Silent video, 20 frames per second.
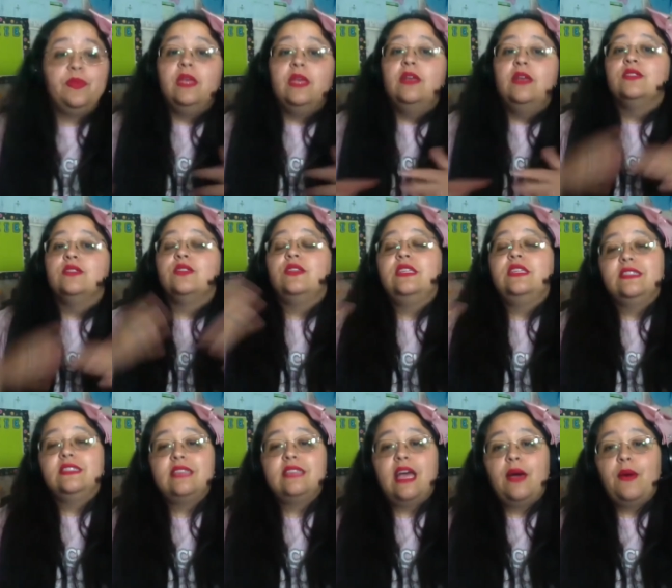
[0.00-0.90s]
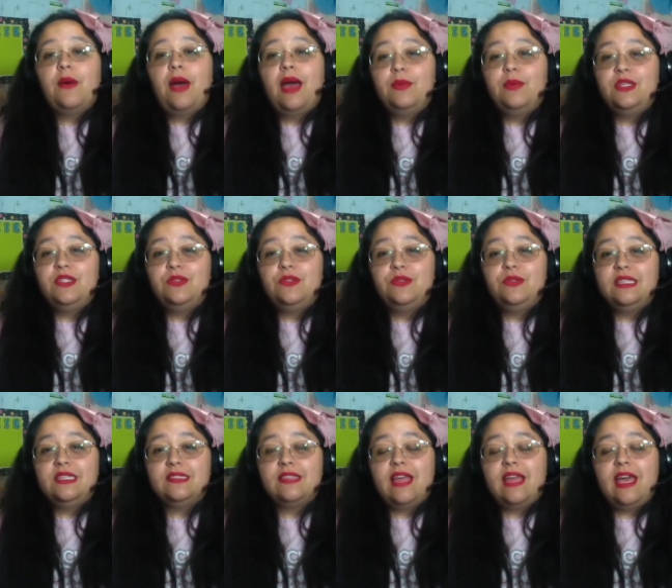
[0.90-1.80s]
So this is how I would do
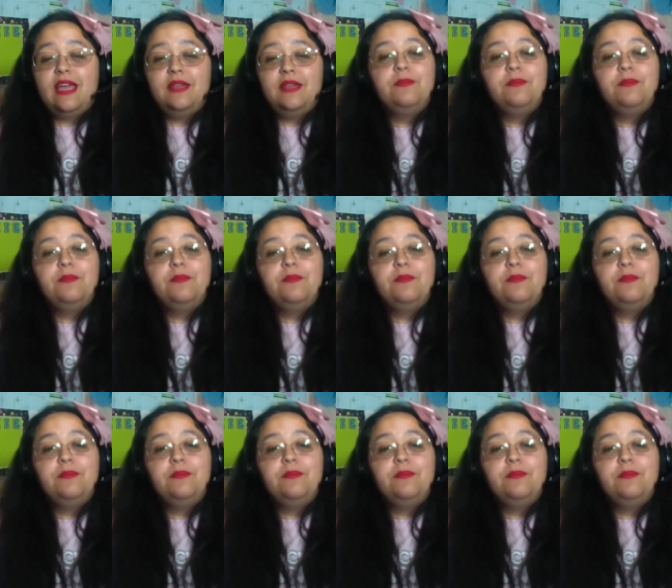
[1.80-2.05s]
this slide.